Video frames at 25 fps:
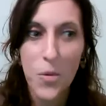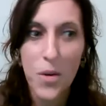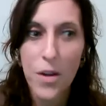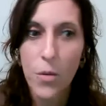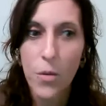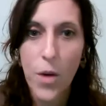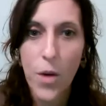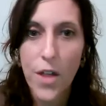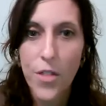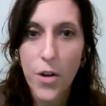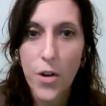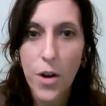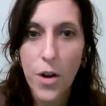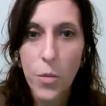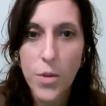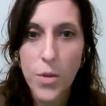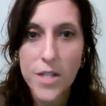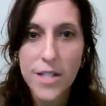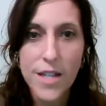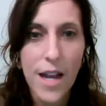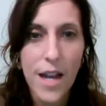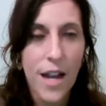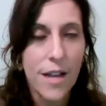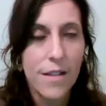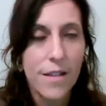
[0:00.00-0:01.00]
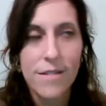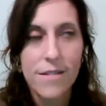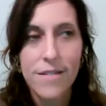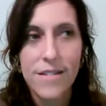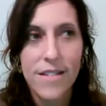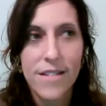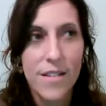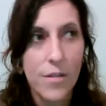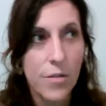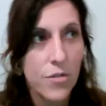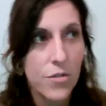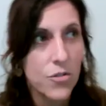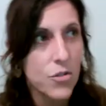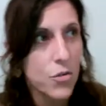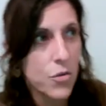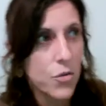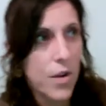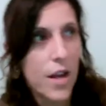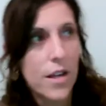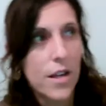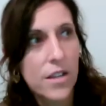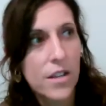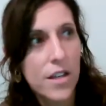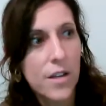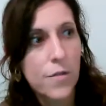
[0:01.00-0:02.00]
whether it was not
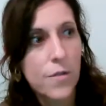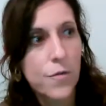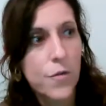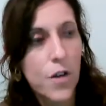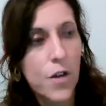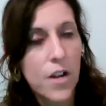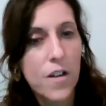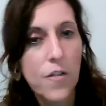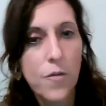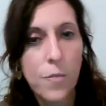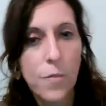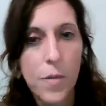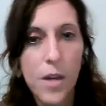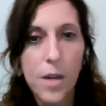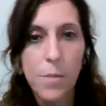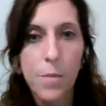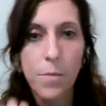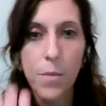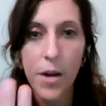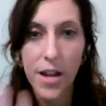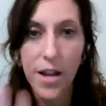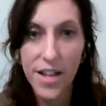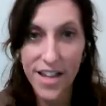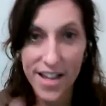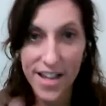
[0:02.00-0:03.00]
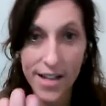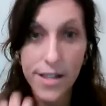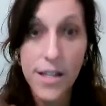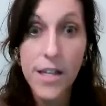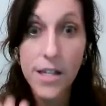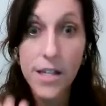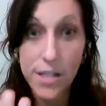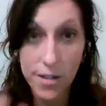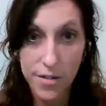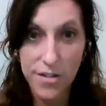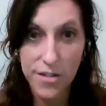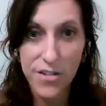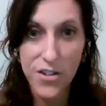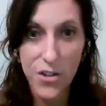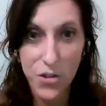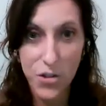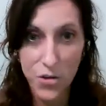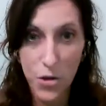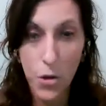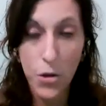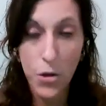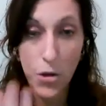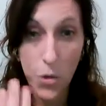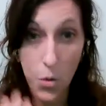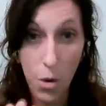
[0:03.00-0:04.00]
directly in front of me, but it isn't,
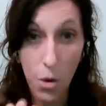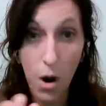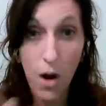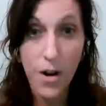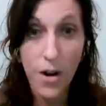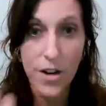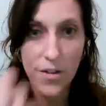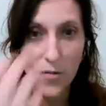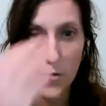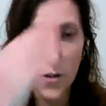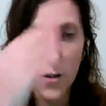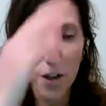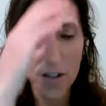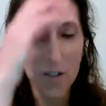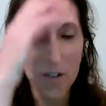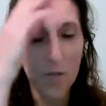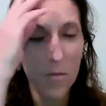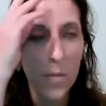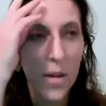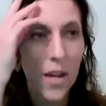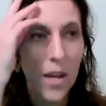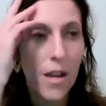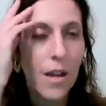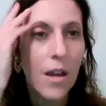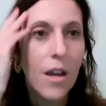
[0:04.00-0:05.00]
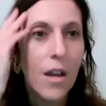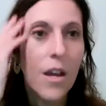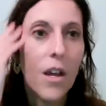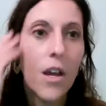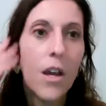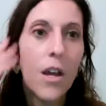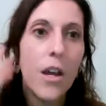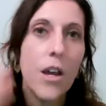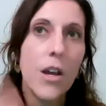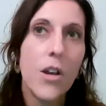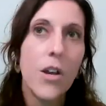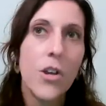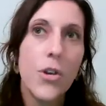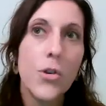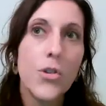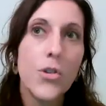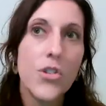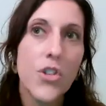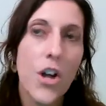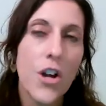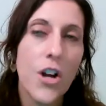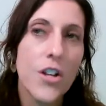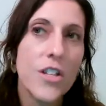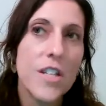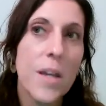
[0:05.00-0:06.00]
you are in front of me. You
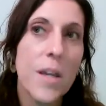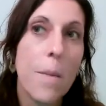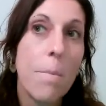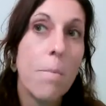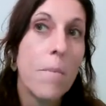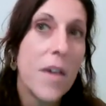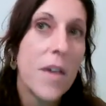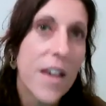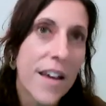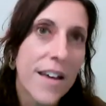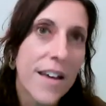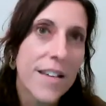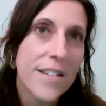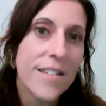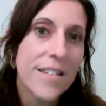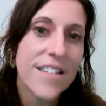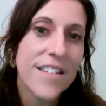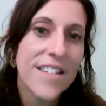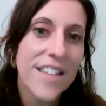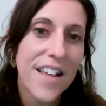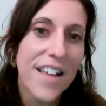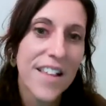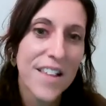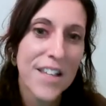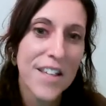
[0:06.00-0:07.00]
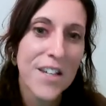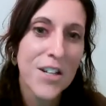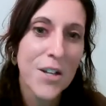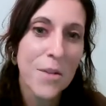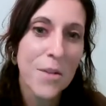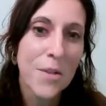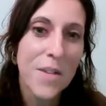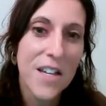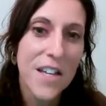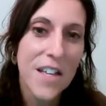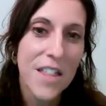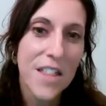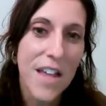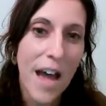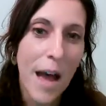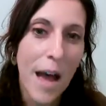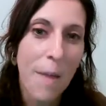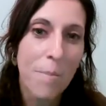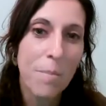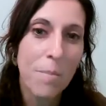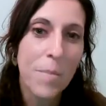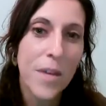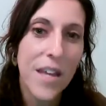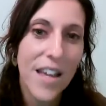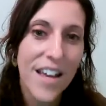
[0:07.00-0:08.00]
start to miss a little bit of that,
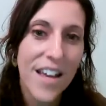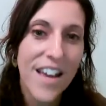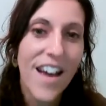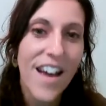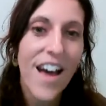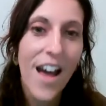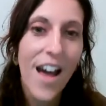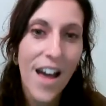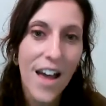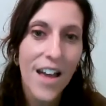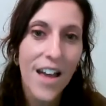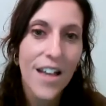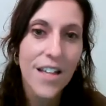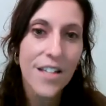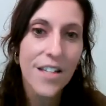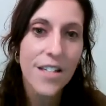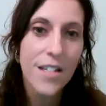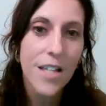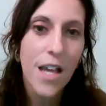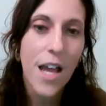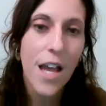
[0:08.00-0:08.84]
because